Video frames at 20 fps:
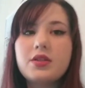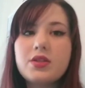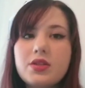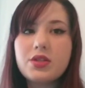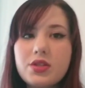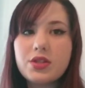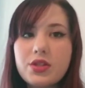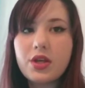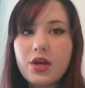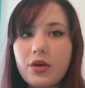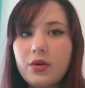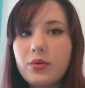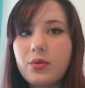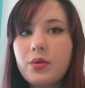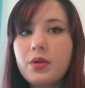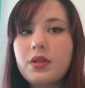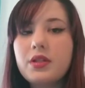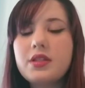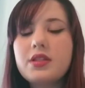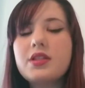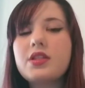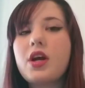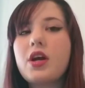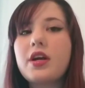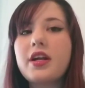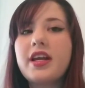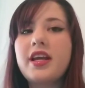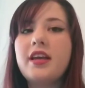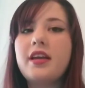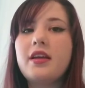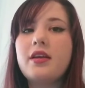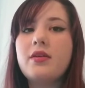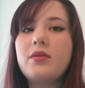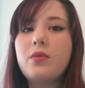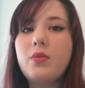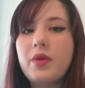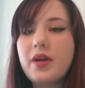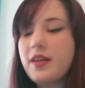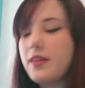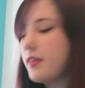So, starting
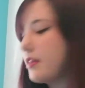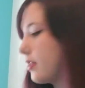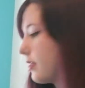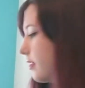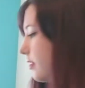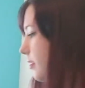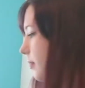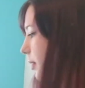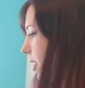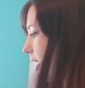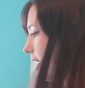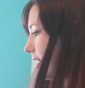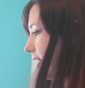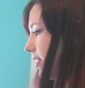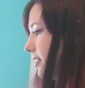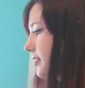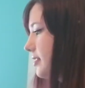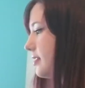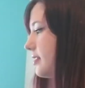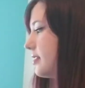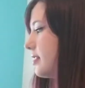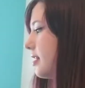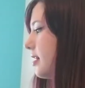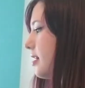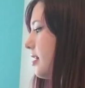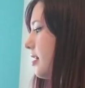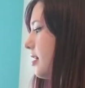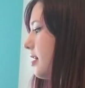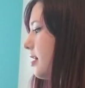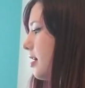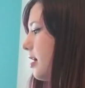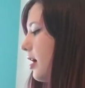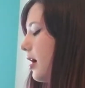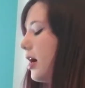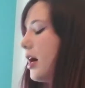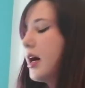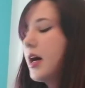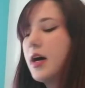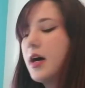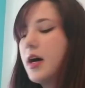with the bodice,
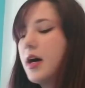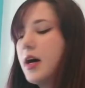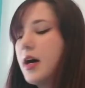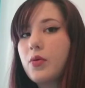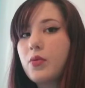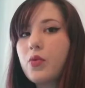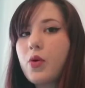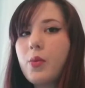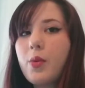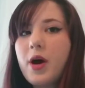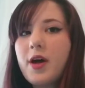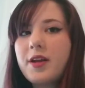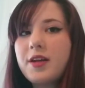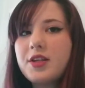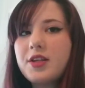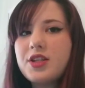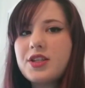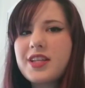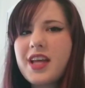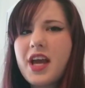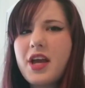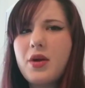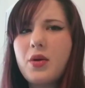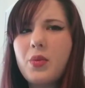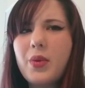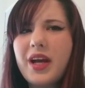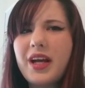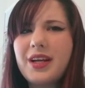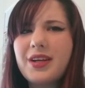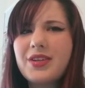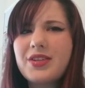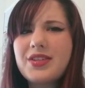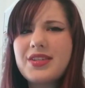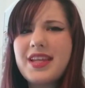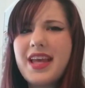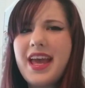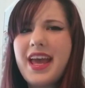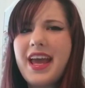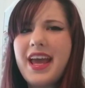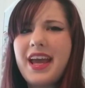Romana just kind of wears
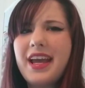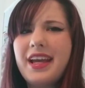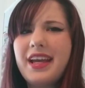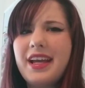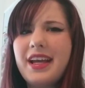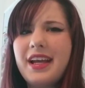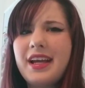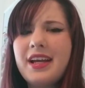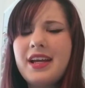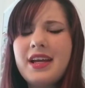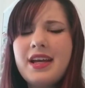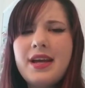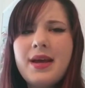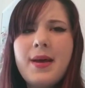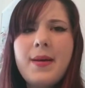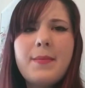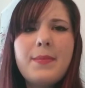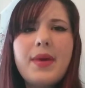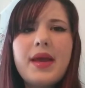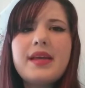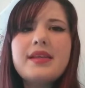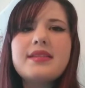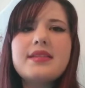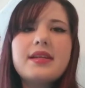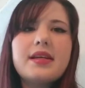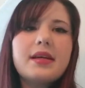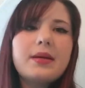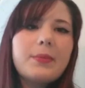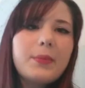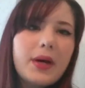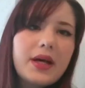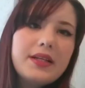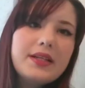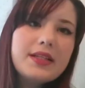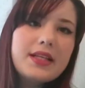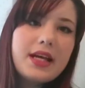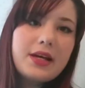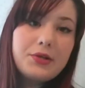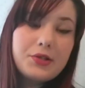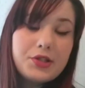a basic
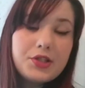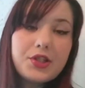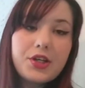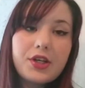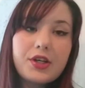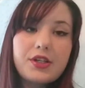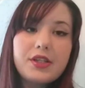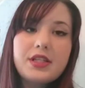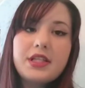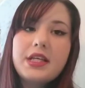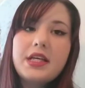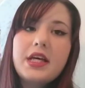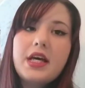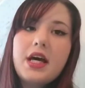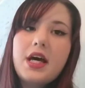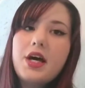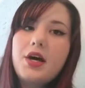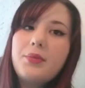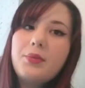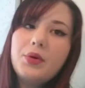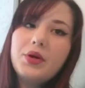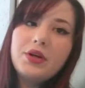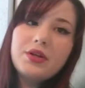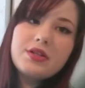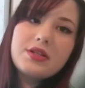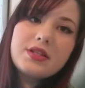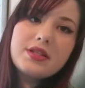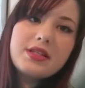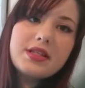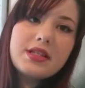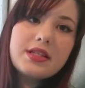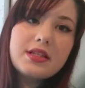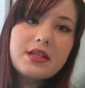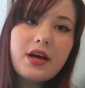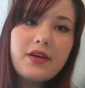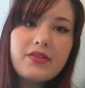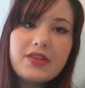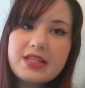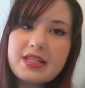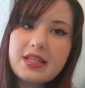button-down shirt. Hers is
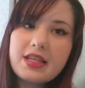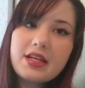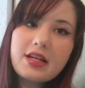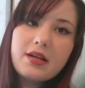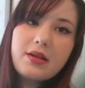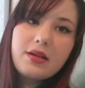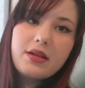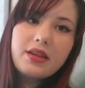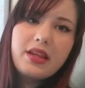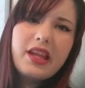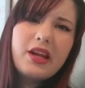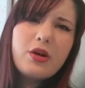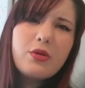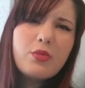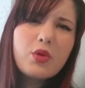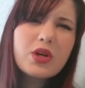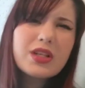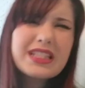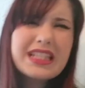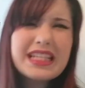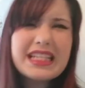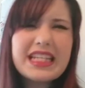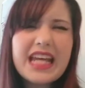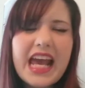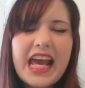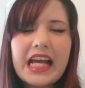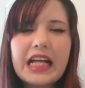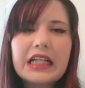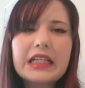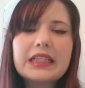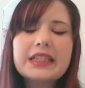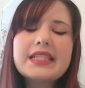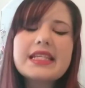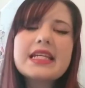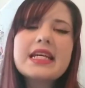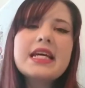obviously a little more detailed,